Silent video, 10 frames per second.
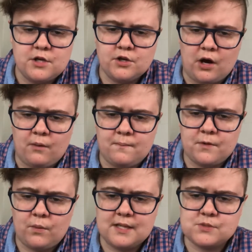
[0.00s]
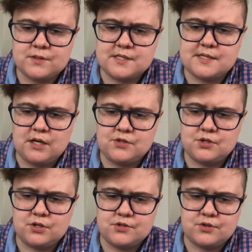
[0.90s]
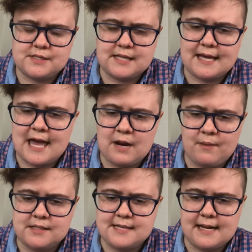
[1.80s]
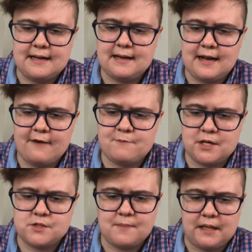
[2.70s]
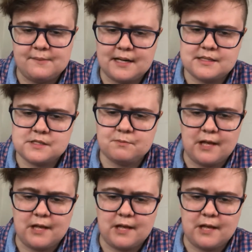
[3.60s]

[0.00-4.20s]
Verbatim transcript: You know, the ones where the sales girls dress like Hannah Montana and have pierced belly buttons,